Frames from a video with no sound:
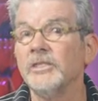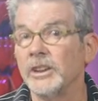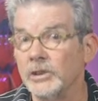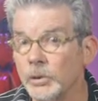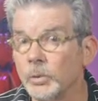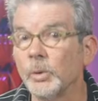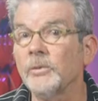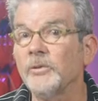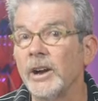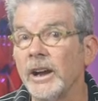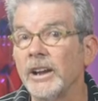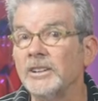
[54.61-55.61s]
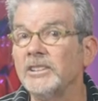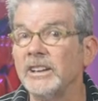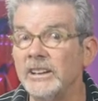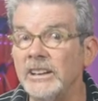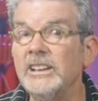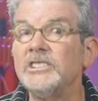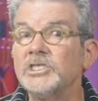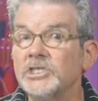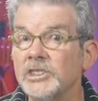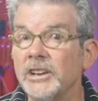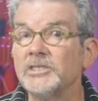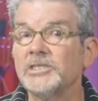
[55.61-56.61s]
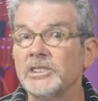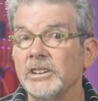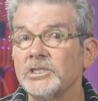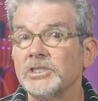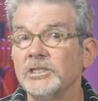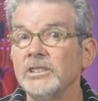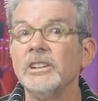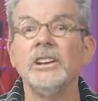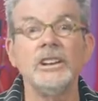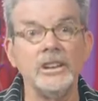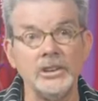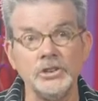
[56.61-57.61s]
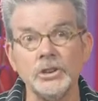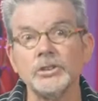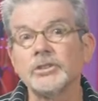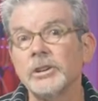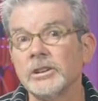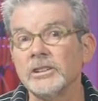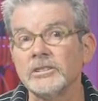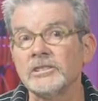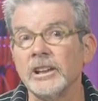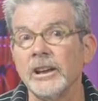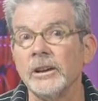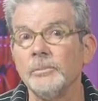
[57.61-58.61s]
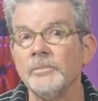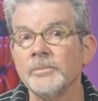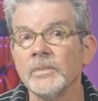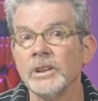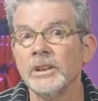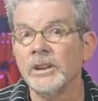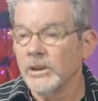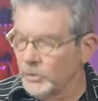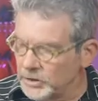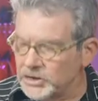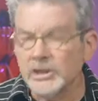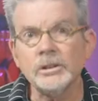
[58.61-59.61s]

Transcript: that you will find at each test station in your circuits lab, which